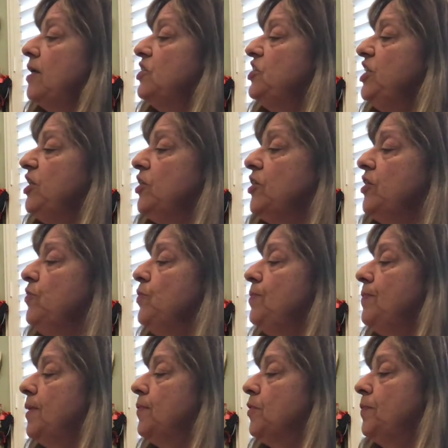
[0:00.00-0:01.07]
She couldn't
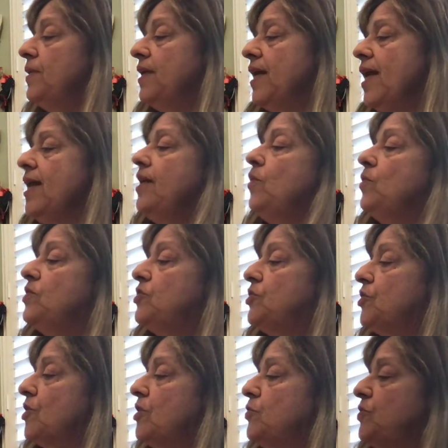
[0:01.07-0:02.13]
remember being anyone's
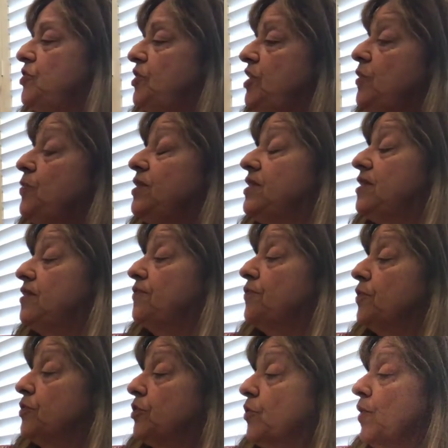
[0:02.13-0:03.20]
charge when she was in the
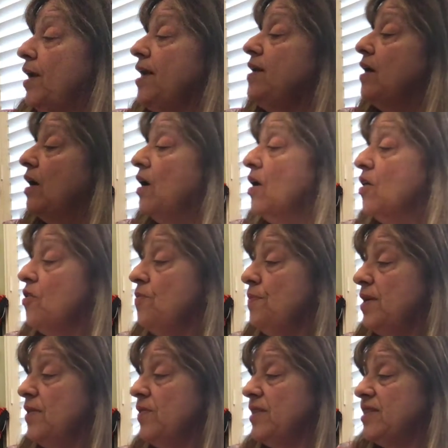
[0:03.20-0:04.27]
first grade. Her
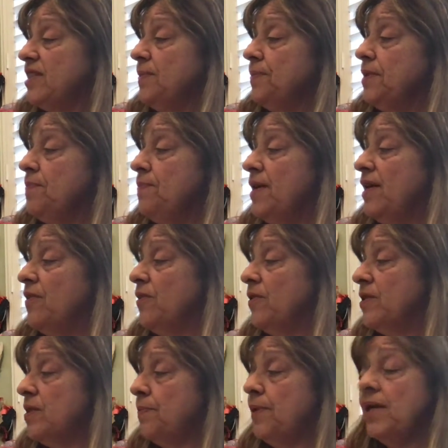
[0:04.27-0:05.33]
mother had simply met her
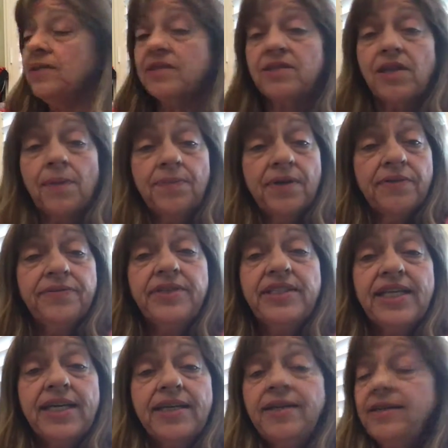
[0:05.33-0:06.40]
at the bus stop every
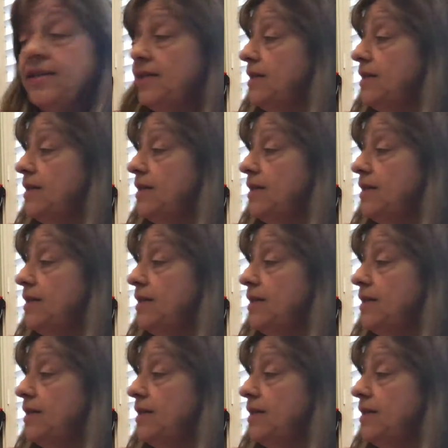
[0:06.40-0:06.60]
day.